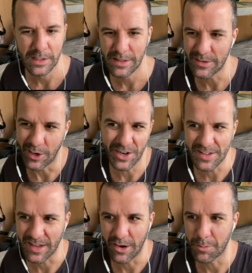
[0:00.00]
So
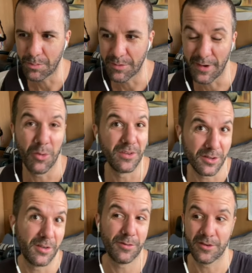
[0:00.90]
honestly, if I was
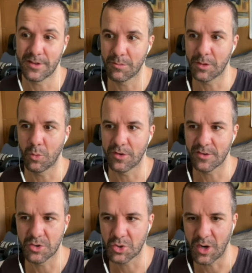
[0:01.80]
looking for something more
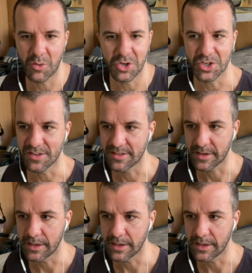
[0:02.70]
social, I would just